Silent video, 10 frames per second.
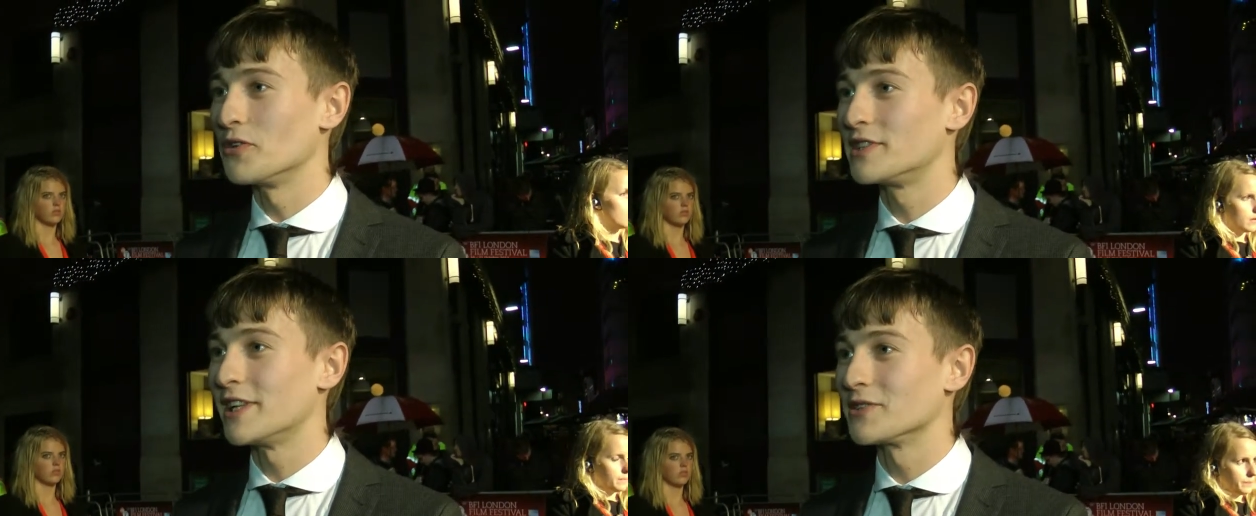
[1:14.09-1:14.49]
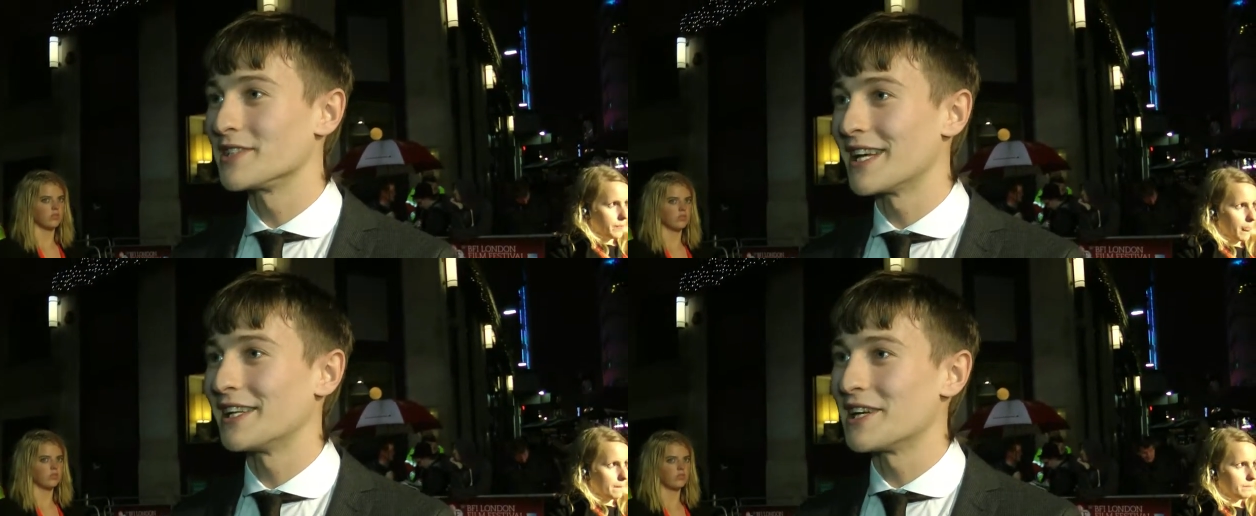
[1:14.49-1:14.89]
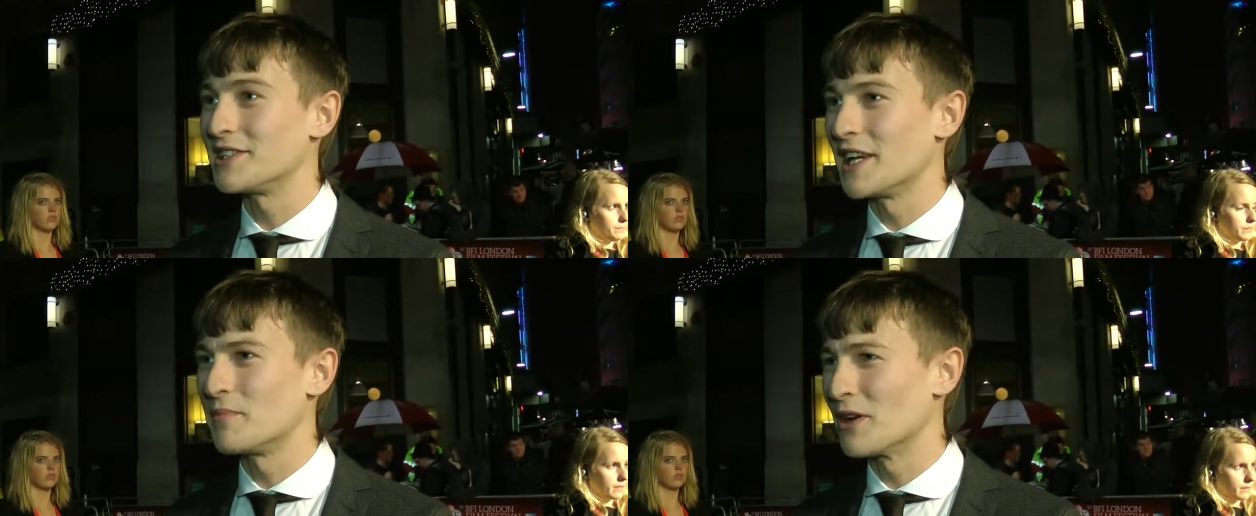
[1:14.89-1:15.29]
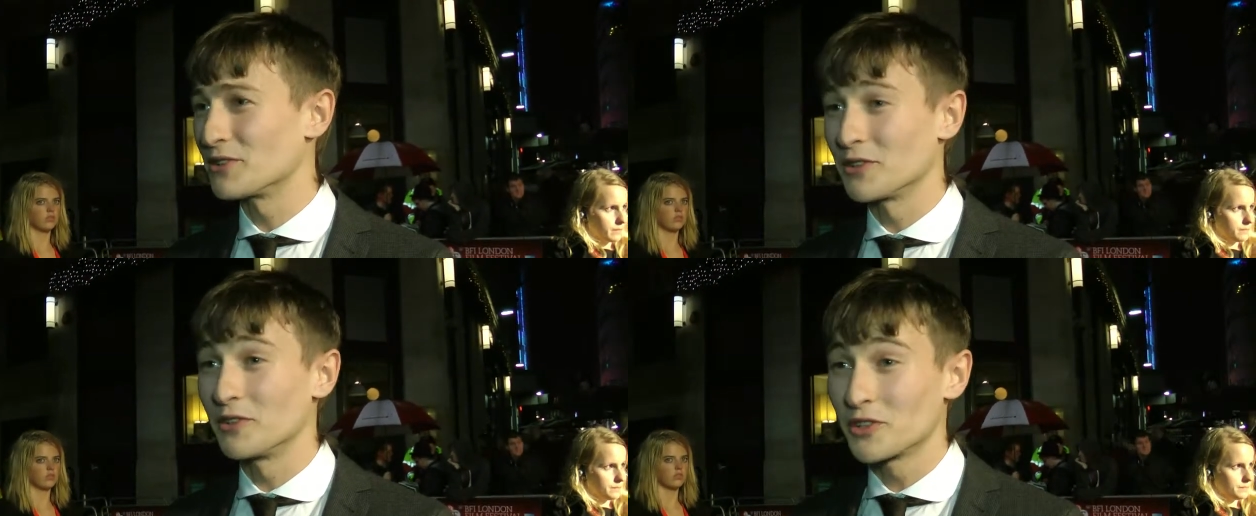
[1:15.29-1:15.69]
Speaker 1: who steals his ADHD
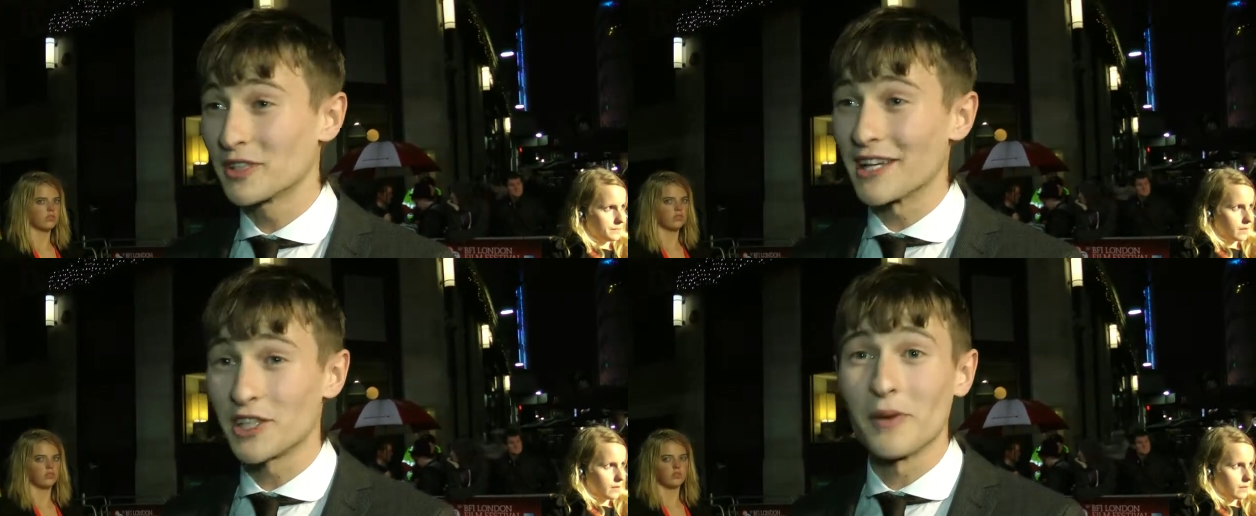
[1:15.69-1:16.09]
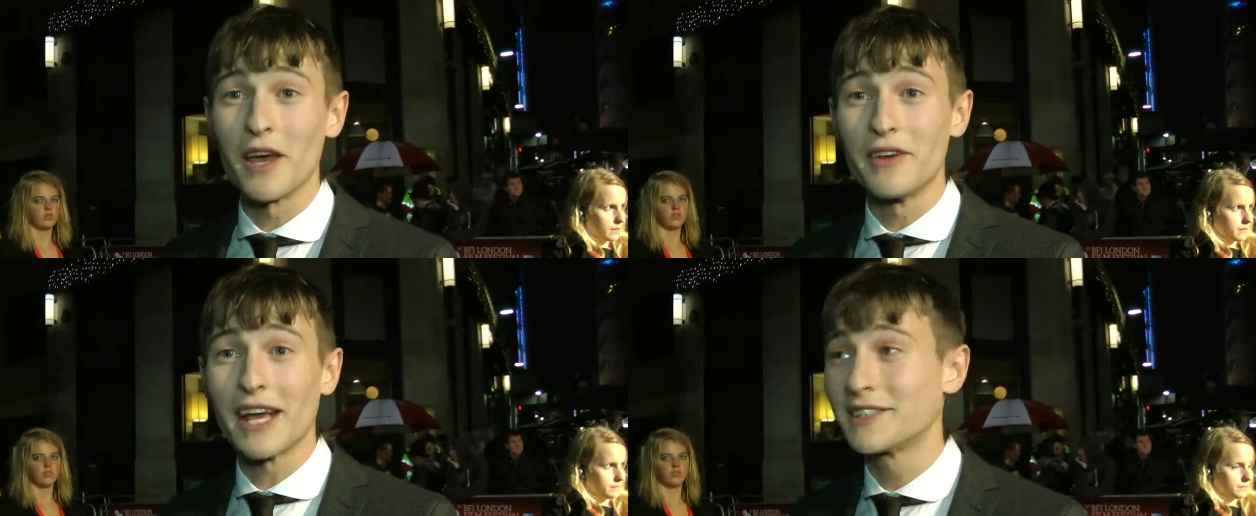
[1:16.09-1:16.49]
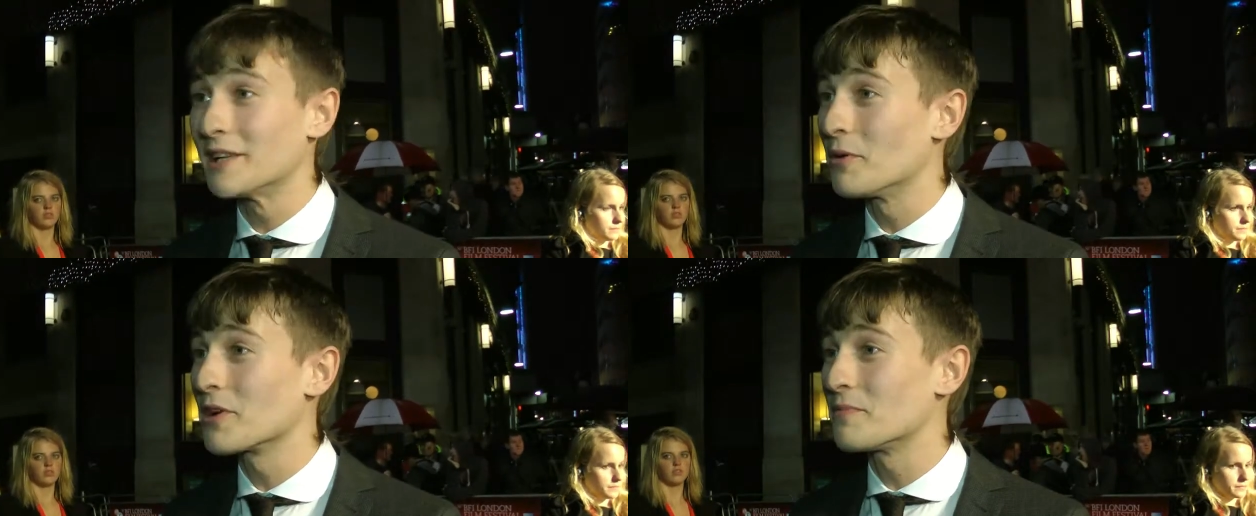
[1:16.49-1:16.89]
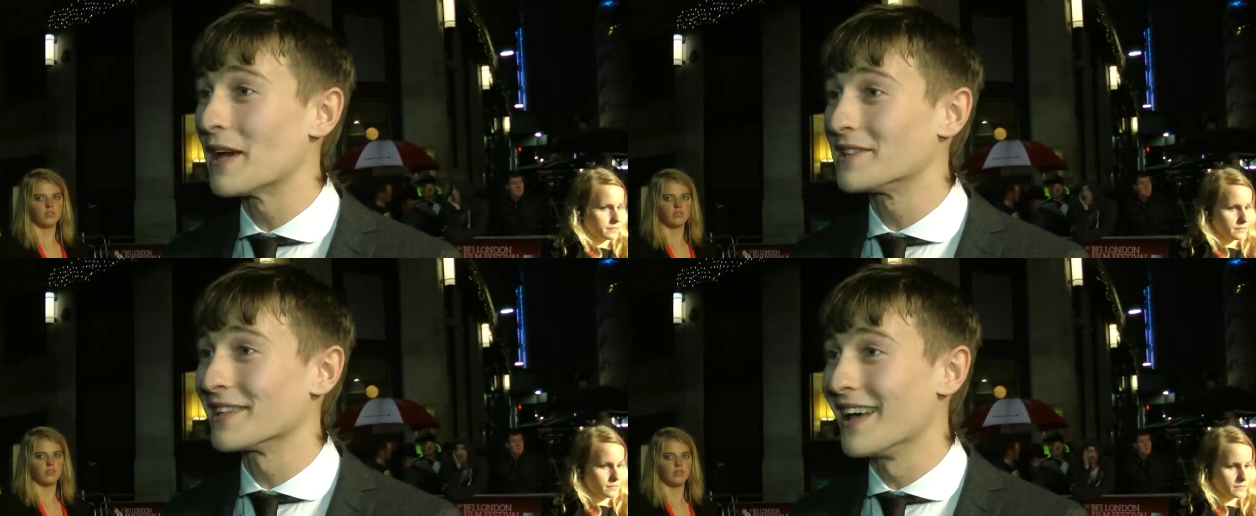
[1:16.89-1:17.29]
pills and just gets to be a nasty bugger
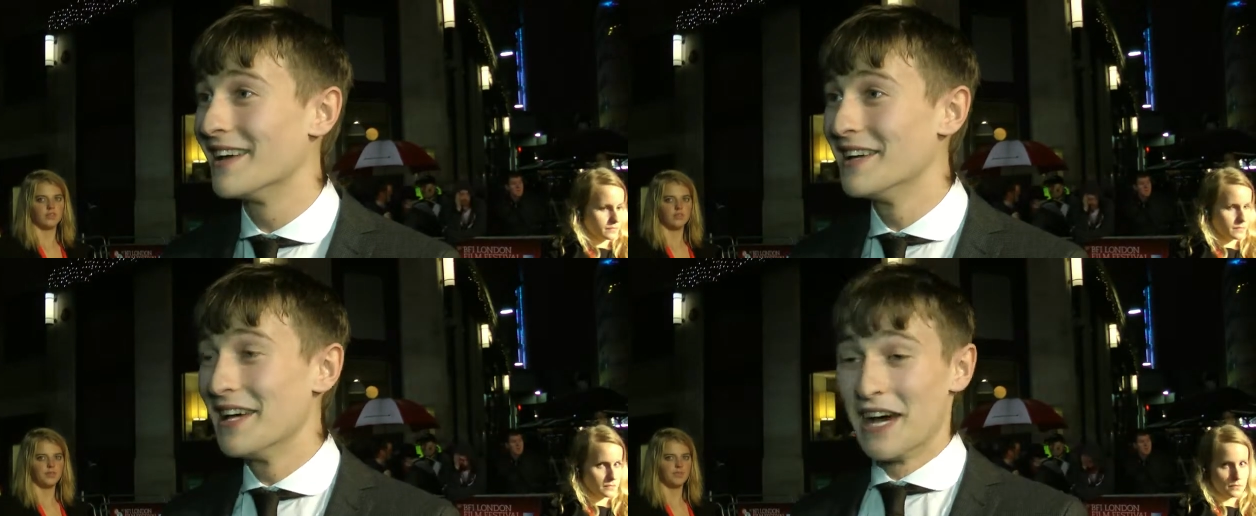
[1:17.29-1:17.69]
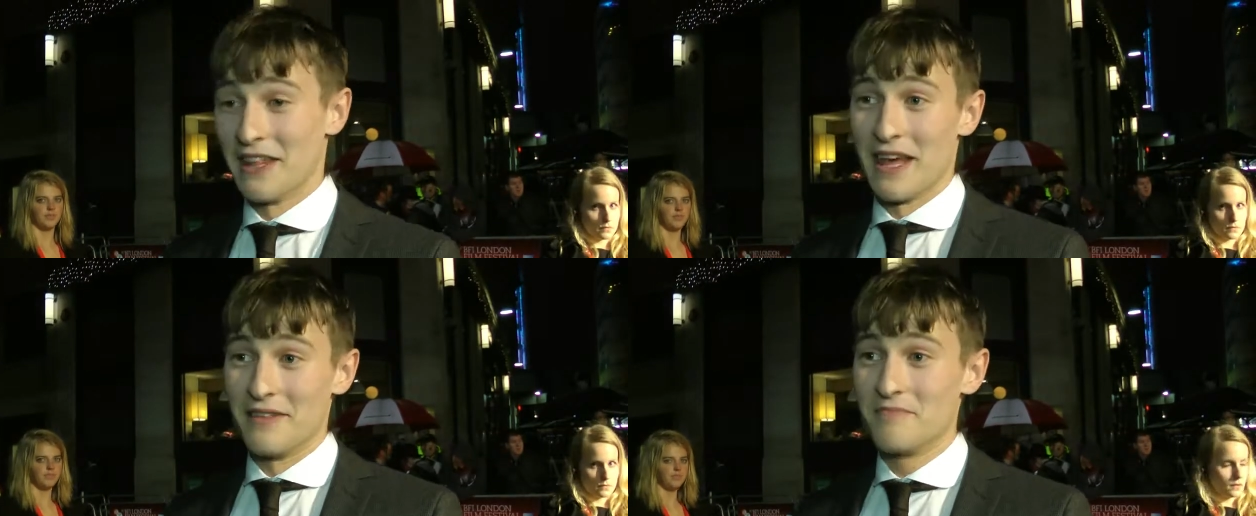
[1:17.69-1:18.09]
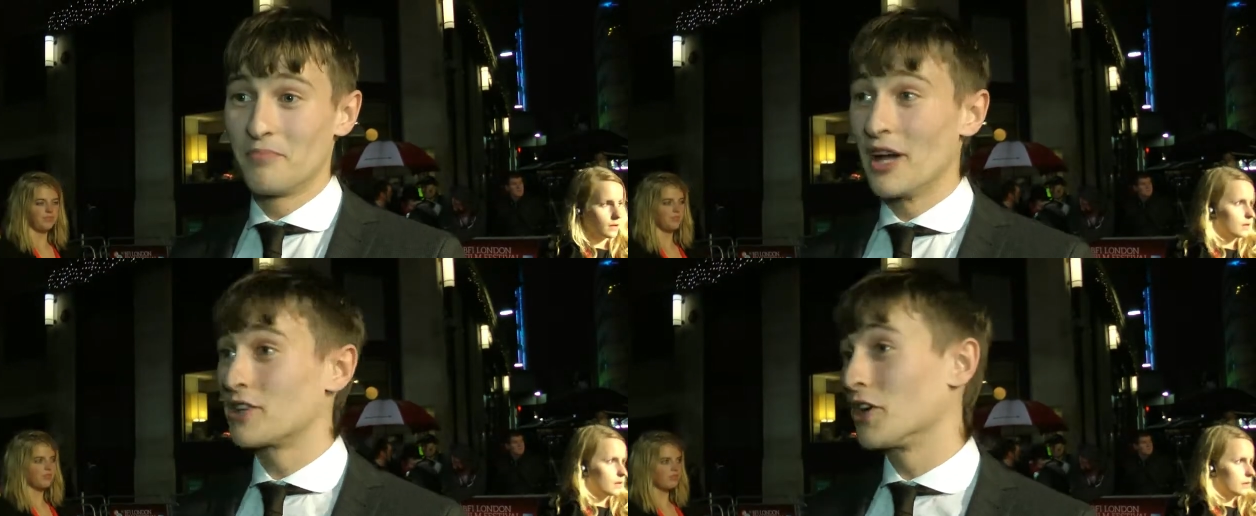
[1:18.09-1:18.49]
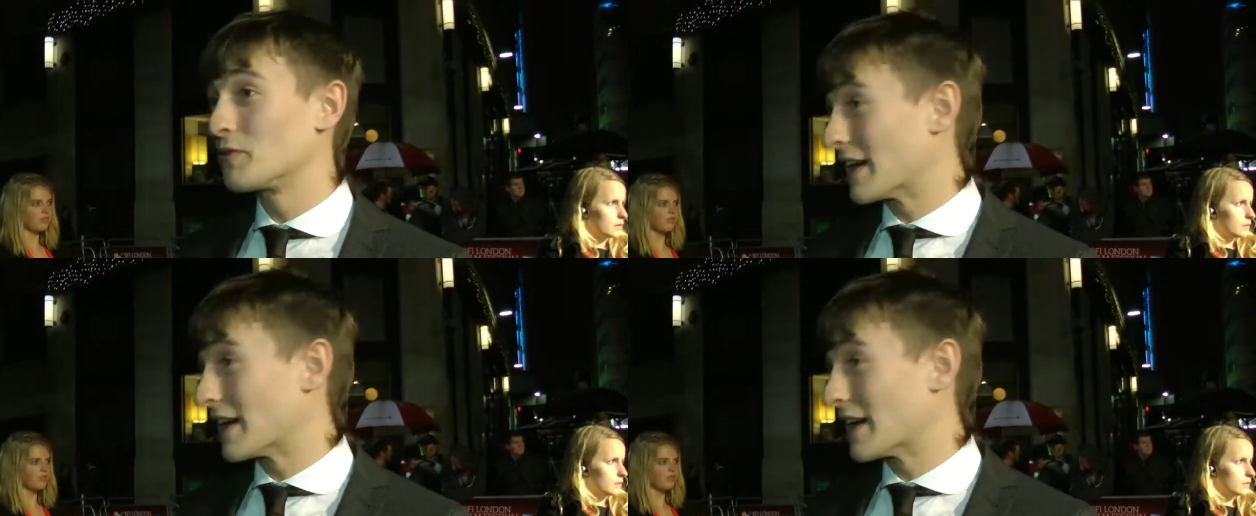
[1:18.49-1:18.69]
basically and then but it's good